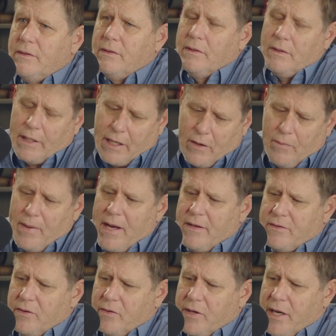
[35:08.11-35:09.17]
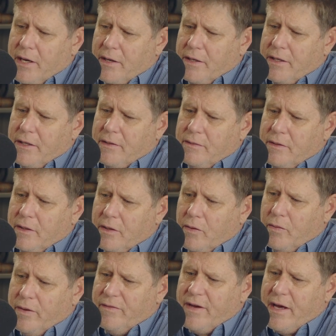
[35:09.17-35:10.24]
like El Paso County,
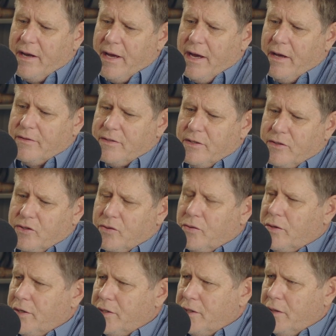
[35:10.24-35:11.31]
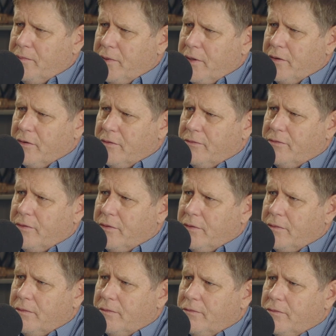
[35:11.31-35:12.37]
we've had a housing shortage up here
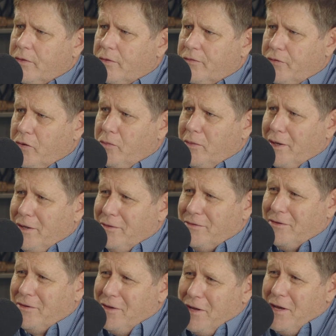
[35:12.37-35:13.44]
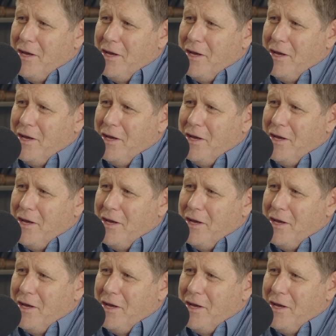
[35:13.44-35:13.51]
for a few minutes.